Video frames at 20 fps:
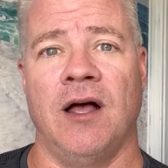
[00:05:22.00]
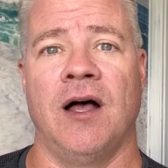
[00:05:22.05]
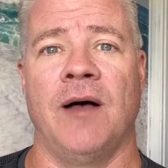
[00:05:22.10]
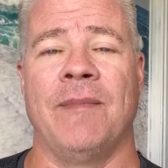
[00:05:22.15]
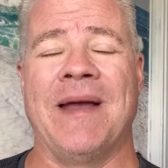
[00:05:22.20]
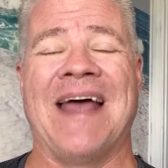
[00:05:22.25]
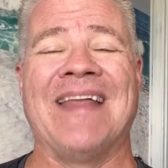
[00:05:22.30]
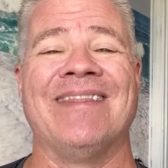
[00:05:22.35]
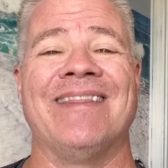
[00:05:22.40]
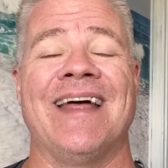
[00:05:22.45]

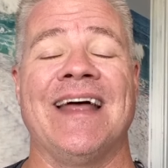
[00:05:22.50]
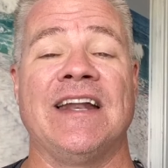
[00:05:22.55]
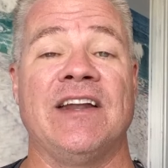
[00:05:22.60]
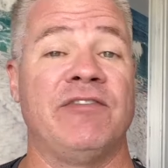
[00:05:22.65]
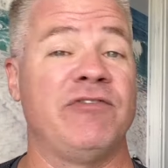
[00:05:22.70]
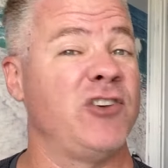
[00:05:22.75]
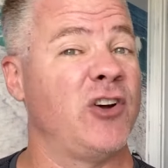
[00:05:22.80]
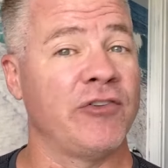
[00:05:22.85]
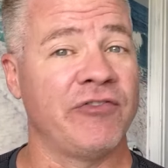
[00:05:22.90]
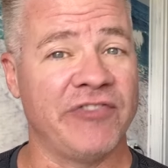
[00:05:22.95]
And then
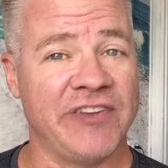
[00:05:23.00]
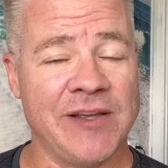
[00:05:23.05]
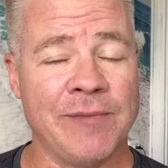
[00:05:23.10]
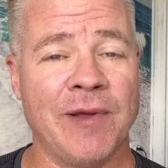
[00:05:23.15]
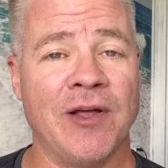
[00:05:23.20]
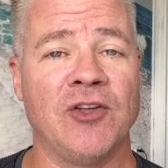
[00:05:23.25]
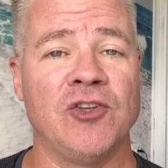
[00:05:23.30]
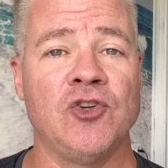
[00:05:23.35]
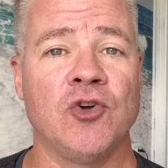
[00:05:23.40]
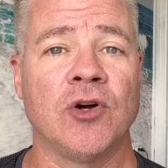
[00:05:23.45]
if you're a
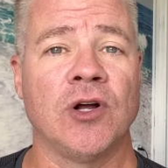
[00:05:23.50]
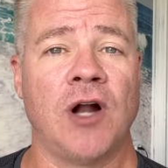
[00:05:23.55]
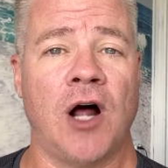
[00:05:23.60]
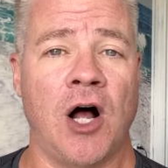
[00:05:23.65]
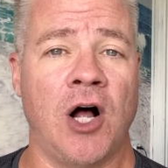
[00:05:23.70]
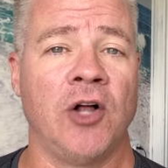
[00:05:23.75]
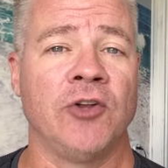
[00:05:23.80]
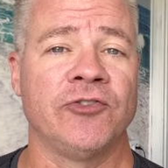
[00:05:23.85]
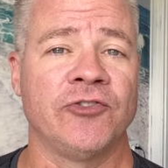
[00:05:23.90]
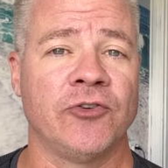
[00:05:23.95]
female, you can
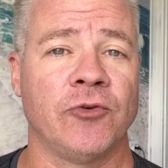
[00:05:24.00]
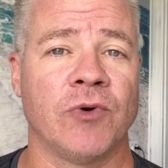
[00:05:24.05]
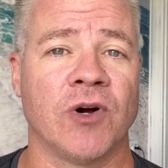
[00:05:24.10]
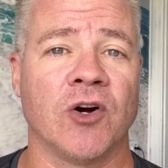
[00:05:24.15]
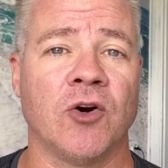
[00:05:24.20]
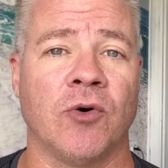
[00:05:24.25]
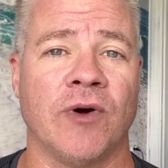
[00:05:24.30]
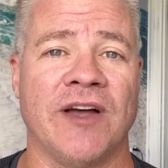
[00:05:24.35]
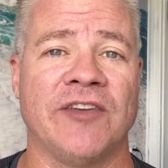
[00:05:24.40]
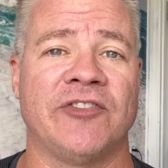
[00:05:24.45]
also
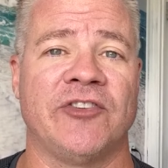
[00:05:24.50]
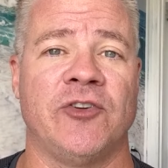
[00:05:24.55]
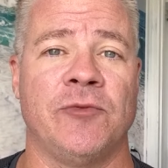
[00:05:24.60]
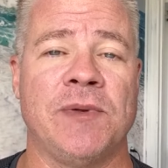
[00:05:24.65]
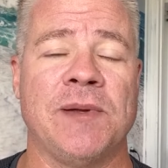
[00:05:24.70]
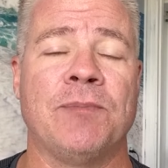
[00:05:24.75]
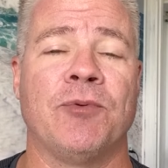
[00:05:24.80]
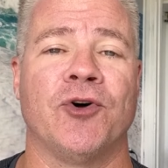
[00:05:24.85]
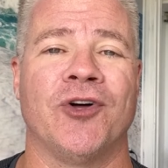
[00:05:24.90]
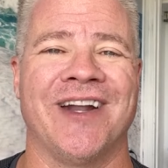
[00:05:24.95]
request to be
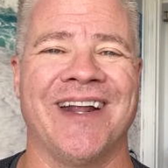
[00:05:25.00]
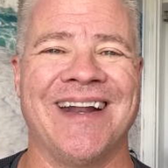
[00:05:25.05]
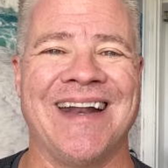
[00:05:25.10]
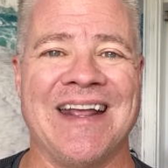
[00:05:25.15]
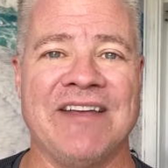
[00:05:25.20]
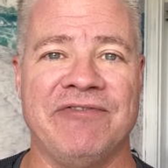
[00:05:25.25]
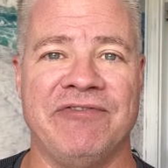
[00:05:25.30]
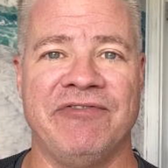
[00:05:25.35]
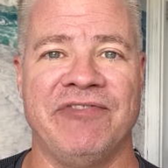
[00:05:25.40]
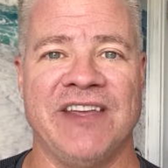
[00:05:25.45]
put in a
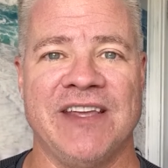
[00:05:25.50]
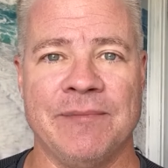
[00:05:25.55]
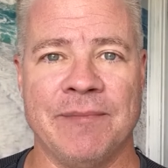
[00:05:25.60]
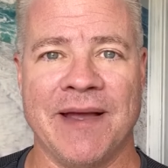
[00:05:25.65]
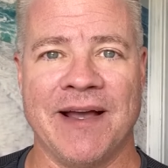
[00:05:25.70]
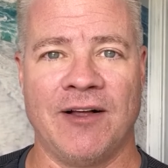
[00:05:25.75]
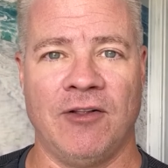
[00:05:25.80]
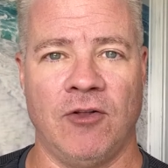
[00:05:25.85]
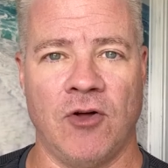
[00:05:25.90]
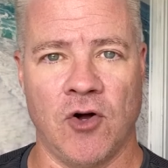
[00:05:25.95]

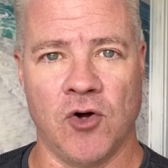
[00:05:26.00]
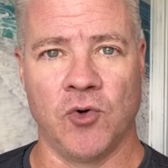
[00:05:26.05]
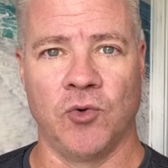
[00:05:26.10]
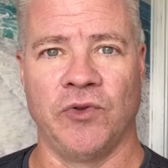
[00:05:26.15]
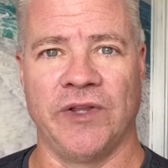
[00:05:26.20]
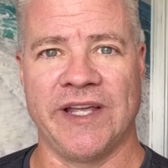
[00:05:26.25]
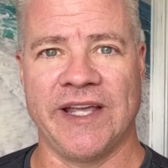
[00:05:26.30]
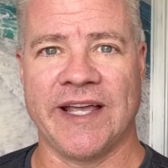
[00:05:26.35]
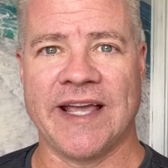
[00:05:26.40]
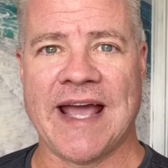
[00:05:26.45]

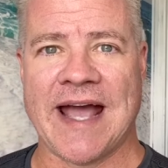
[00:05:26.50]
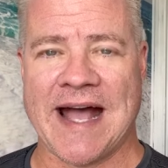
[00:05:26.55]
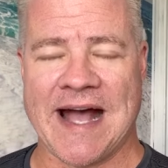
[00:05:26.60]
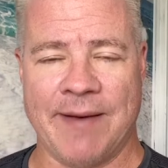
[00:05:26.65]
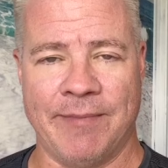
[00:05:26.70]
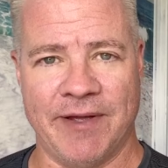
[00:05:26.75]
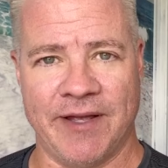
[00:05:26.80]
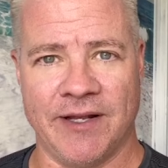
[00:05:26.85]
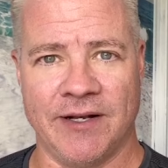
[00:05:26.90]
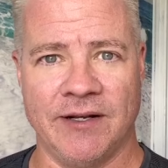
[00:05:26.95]
female-only
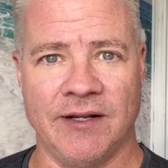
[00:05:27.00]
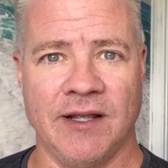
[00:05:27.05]
cabin.